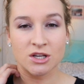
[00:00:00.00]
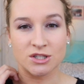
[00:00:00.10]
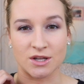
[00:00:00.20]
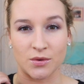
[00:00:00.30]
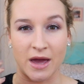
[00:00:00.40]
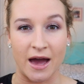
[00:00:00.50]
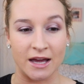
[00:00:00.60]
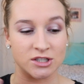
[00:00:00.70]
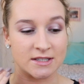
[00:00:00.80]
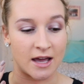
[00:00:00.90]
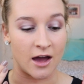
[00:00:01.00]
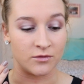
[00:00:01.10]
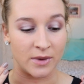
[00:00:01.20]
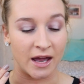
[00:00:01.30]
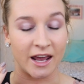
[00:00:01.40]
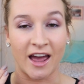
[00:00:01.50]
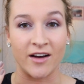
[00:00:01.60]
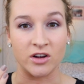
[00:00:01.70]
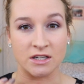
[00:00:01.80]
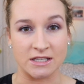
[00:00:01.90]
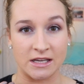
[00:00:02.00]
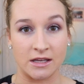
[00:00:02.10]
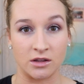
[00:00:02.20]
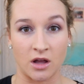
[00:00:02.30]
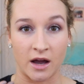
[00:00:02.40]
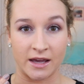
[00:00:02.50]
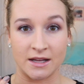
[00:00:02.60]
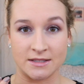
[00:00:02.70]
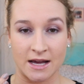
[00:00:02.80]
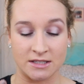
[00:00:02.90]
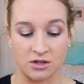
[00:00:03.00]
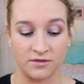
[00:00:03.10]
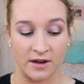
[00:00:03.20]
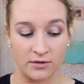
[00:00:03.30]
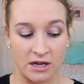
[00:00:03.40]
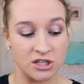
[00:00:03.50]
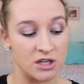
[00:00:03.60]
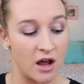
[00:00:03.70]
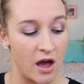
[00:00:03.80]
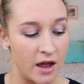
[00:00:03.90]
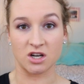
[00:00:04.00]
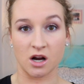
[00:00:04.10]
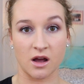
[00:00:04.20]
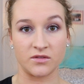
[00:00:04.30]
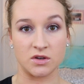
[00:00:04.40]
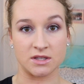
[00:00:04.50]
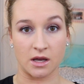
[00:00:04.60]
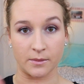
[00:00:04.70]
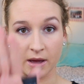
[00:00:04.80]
So yeah, I just have my Kat Von D Lock-It Tattoo Foundation on. Starting off using